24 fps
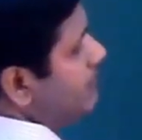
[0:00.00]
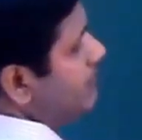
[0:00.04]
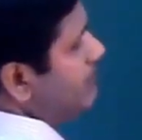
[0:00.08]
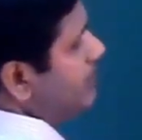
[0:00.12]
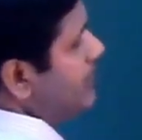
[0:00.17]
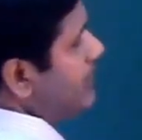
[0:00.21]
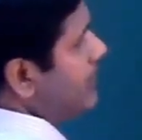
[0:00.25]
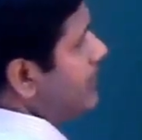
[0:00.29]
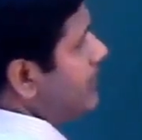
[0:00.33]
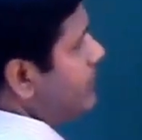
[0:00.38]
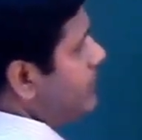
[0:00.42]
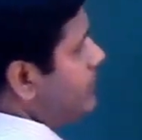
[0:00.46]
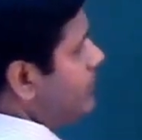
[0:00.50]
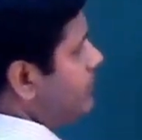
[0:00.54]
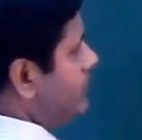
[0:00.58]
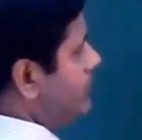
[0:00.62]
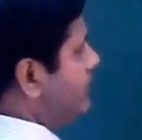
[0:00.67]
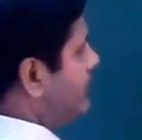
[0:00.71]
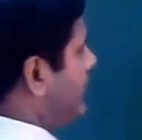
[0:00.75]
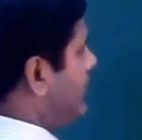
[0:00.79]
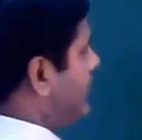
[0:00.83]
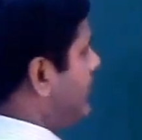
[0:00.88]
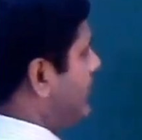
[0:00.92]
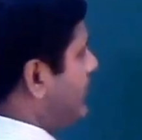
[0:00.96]
B to
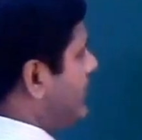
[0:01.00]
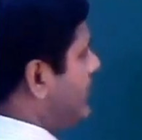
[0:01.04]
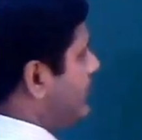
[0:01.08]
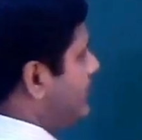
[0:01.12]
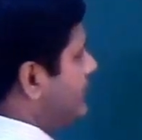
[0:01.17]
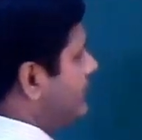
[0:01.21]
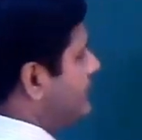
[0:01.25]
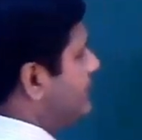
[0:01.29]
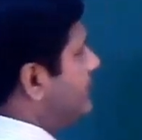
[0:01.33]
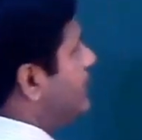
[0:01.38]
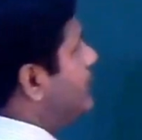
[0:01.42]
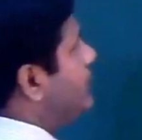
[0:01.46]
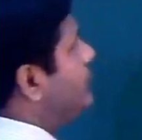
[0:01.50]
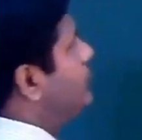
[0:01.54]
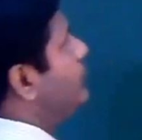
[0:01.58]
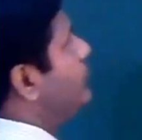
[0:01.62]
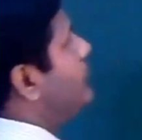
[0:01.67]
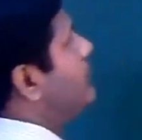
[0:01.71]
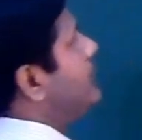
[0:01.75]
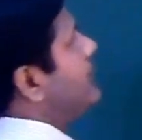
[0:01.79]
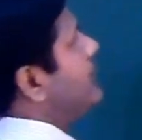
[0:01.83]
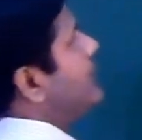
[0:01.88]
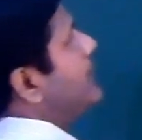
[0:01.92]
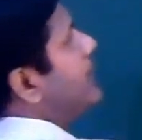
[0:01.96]
C, C
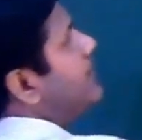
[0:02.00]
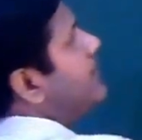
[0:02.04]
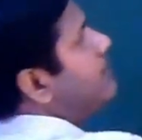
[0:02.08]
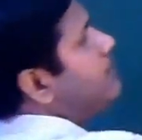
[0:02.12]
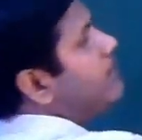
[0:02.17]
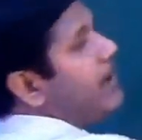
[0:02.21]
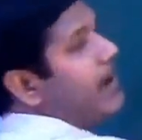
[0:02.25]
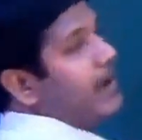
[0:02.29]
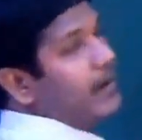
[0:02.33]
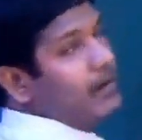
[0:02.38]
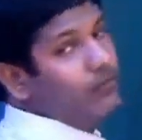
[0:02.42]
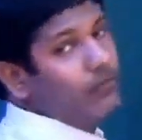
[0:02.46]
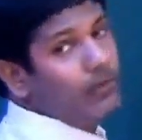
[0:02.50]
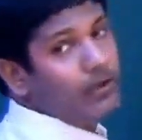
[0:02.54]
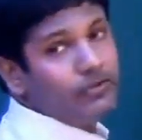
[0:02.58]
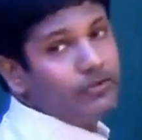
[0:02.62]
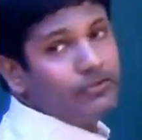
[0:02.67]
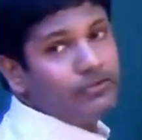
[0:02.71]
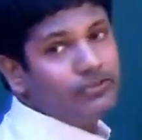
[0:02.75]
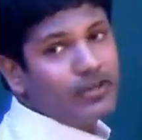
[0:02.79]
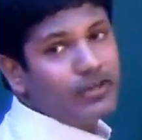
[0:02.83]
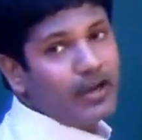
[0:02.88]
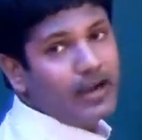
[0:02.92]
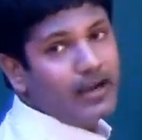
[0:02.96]
to D, and back where you
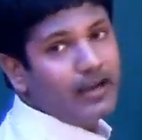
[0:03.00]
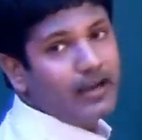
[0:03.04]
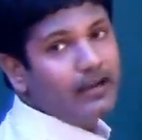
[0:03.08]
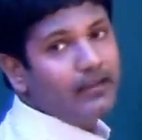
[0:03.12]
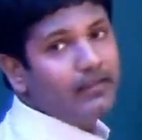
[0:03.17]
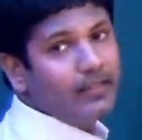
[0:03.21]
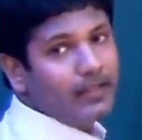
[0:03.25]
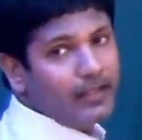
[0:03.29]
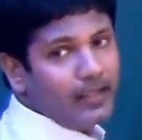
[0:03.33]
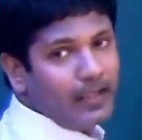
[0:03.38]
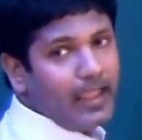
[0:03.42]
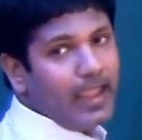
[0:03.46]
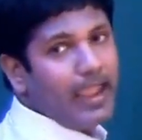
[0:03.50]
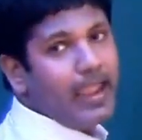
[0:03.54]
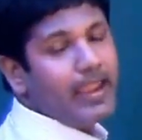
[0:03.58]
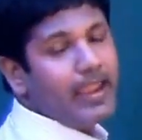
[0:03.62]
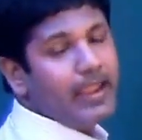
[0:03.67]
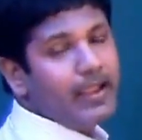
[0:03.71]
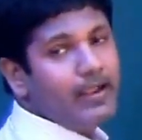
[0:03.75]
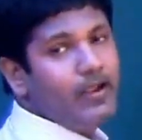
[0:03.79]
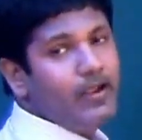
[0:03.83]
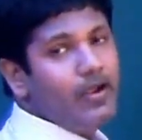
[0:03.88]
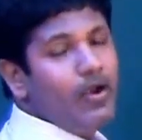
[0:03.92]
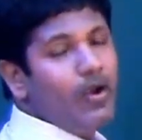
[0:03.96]
started, the
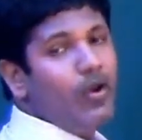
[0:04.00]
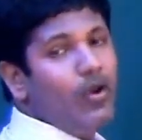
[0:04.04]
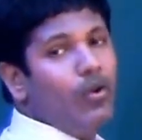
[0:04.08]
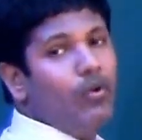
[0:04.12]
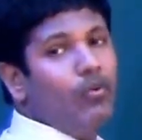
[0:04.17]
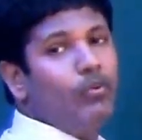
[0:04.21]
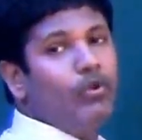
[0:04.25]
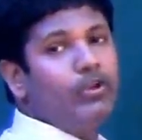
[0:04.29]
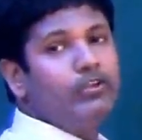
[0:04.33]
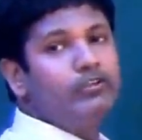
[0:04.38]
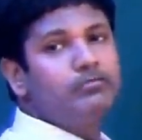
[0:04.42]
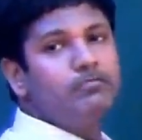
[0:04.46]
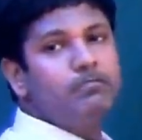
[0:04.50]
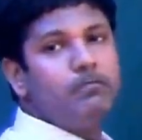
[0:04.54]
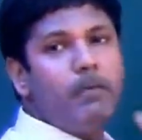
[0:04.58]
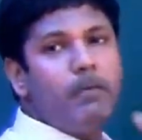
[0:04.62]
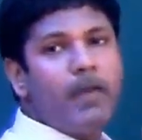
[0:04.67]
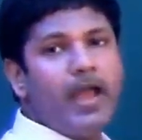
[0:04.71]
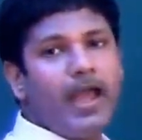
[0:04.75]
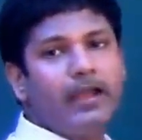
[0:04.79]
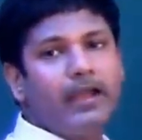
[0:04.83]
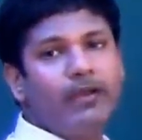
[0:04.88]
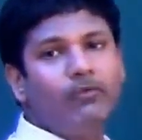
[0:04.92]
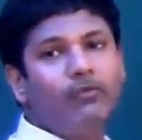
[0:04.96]
A. Always
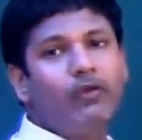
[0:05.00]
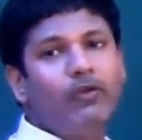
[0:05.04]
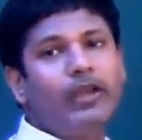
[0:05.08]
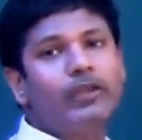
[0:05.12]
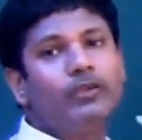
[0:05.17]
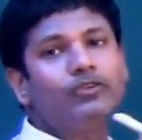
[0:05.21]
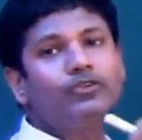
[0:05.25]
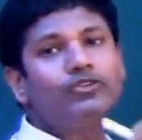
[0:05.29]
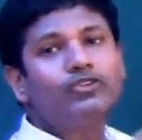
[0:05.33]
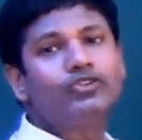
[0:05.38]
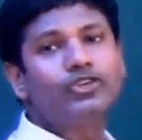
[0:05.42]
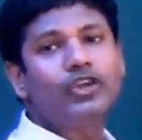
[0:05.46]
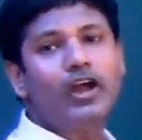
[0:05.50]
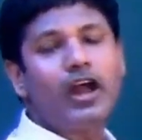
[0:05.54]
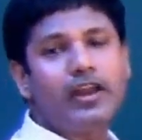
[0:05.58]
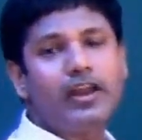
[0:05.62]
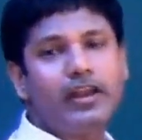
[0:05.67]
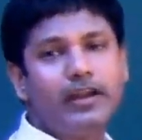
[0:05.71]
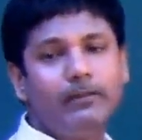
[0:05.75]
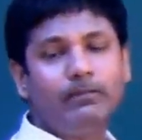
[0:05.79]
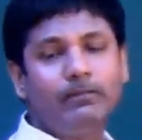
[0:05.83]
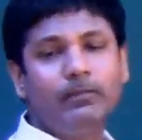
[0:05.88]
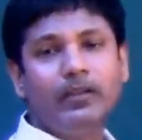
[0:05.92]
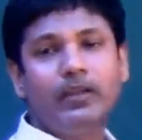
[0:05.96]
back where you
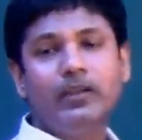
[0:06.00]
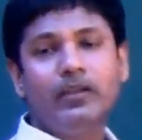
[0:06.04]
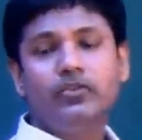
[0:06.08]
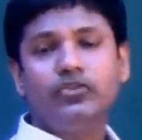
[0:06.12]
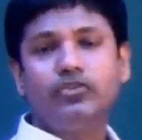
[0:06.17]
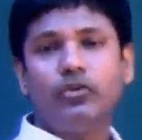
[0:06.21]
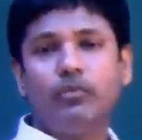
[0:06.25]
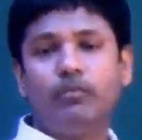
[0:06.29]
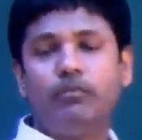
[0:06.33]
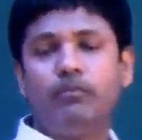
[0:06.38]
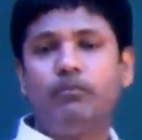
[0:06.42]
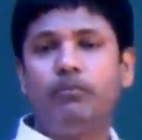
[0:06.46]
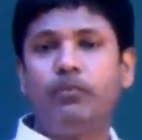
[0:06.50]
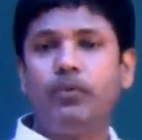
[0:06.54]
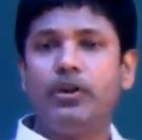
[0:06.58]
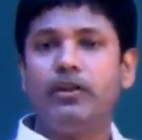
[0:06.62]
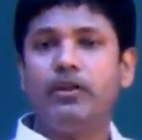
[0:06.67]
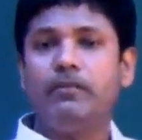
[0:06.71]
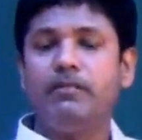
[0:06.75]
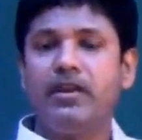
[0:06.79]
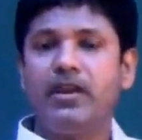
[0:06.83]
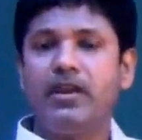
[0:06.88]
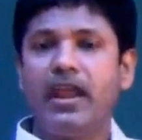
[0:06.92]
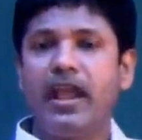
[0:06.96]
started. So
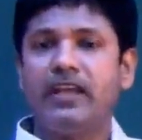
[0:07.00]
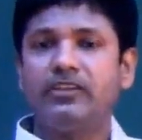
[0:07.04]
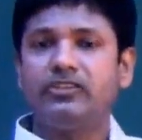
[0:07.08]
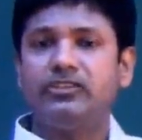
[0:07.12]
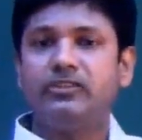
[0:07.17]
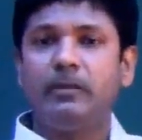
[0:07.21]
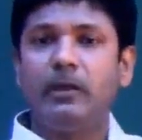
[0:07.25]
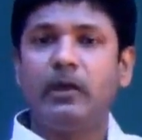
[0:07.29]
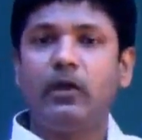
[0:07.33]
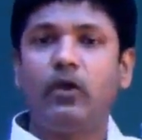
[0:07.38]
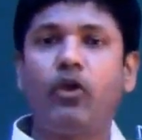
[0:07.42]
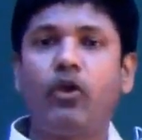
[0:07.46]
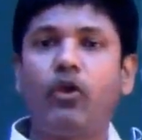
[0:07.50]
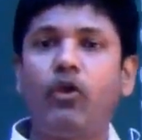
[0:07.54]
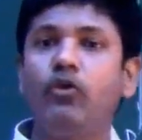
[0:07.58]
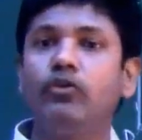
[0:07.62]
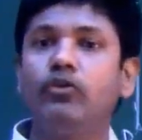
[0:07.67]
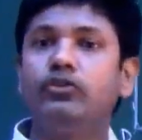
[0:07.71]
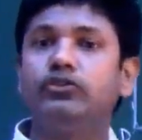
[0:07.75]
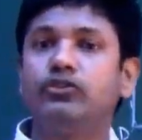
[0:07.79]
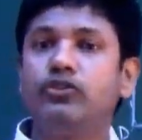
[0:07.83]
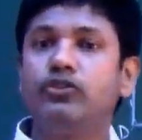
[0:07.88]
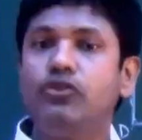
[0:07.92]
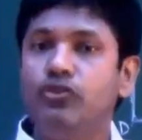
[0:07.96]
perimeter has to be
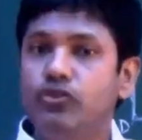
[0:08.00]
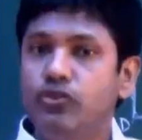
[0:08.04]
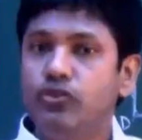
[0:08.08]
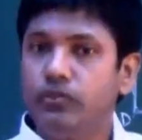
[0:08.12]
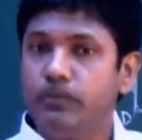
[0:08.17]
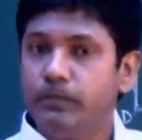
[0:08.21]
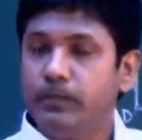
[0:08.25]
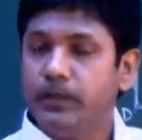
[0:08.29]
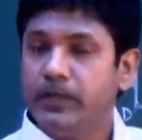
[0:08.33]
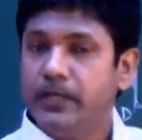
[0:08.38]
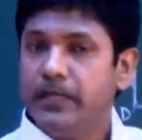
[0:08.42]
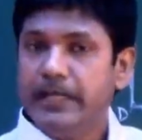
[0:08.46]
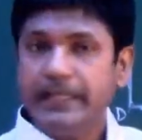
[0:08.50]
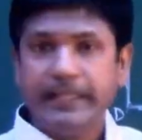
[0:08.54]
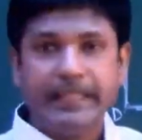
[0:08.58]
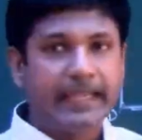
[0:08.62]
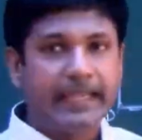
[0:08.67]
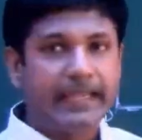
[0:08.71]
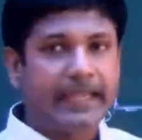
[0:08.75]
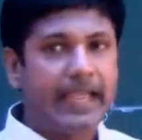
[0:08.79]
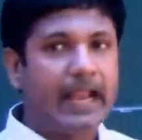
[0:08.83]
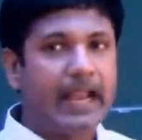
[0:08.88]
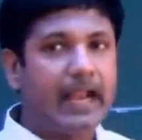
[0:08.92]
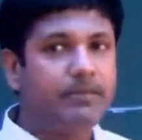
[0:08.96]
closed loop.
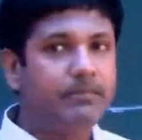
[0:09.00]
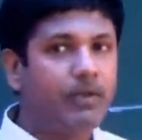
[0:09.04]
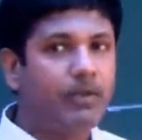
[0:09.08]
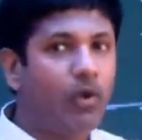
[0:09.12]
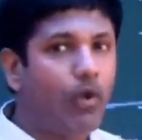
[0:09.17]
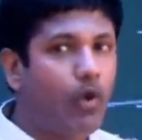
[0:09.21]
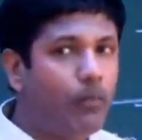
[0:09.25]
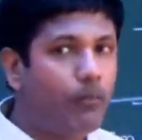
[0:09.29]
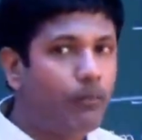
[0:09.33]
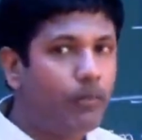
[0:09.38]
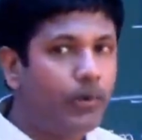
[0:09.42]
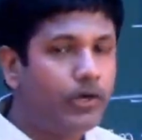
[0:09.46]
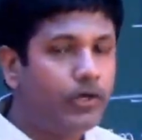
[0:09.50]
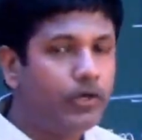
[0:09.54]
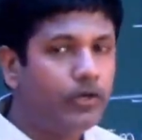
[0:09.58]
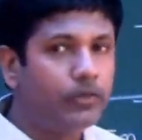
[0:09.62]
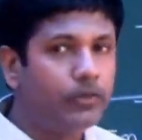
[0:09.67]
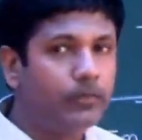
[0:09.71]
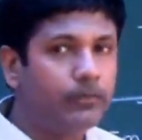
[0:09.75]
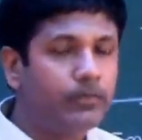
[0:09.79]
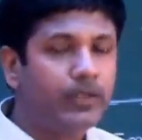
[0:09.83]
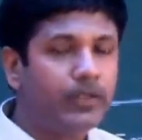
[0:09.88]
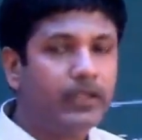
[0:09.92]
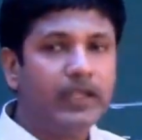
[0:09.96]
There cannot be open
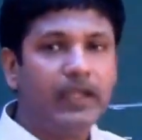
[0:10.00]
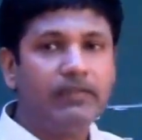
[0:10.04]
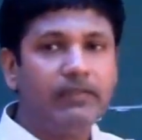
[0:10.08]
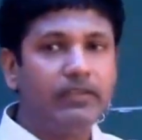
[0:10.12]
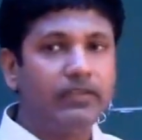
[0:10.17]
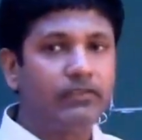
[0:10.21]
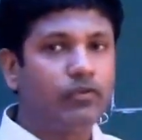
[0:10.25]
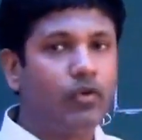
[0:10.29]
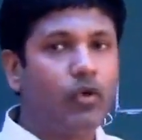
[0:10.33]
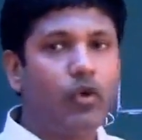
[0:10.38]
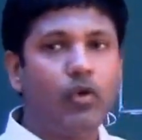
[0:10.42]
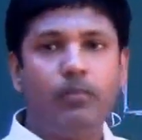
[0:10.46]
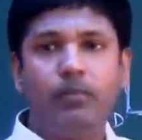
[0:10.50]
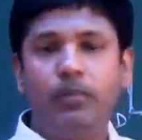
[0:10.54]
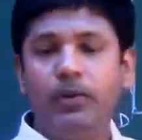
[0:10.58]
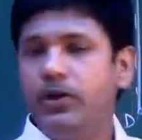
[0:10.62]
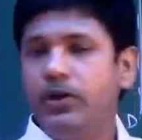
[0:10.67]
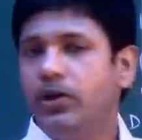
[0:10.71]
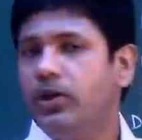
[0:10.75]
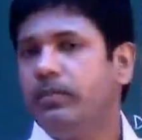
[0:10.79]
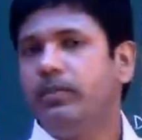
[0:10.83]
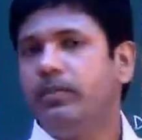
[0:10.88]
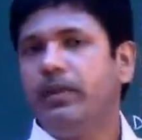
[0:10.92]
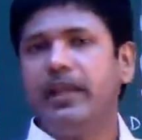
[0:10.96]
loop. If there's an
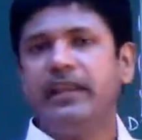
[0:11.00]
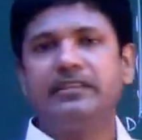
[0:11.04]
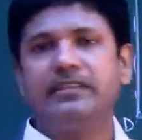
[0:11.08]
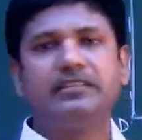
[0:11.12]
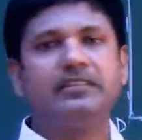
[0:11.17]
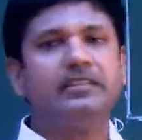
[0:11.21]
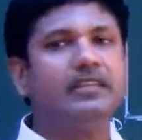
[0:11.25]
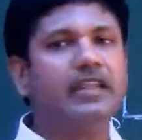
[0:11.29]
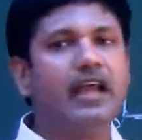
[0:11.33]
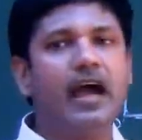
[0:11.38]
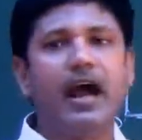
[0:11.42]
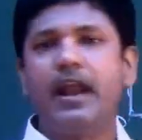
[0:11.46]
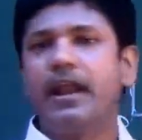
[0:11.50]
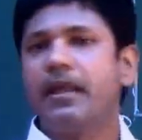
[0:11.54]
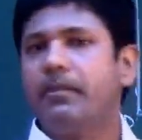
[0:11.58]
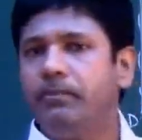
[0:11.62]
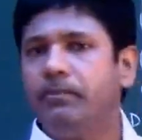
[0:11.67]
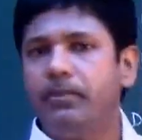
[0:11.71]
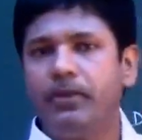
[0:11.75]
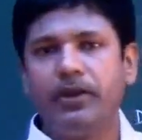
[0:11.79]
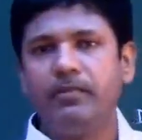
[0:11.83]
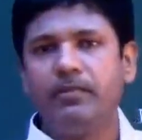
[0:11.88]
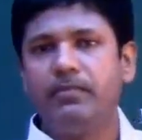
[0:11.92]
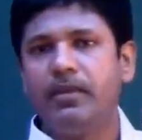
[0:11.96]
open loop, it's not a
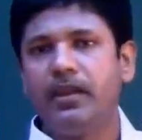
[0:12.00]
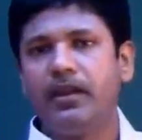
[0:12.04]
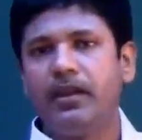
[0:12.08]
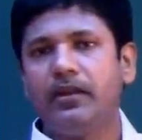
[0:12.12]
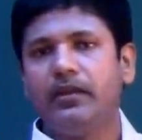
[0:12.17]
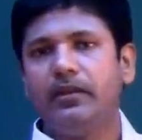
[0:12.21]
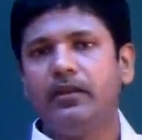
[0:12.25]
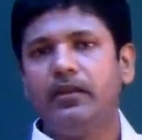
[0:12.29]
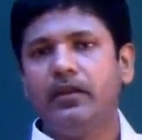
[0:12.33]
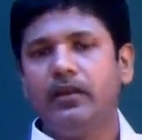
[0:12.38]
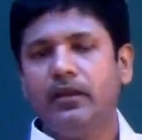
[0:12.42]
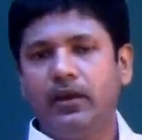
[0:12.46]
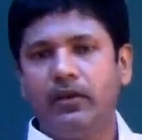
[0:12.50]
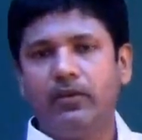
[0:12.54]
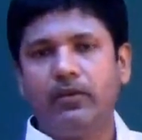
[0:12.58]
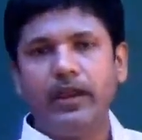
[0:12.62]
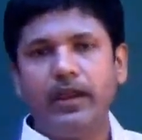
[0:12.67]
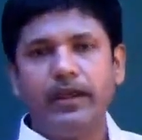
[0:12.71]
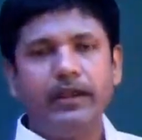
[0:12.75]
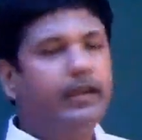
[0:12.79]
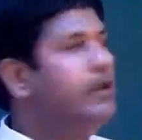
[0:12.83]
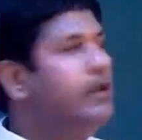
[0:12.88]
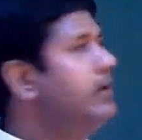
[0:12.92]
perimeter. Alright?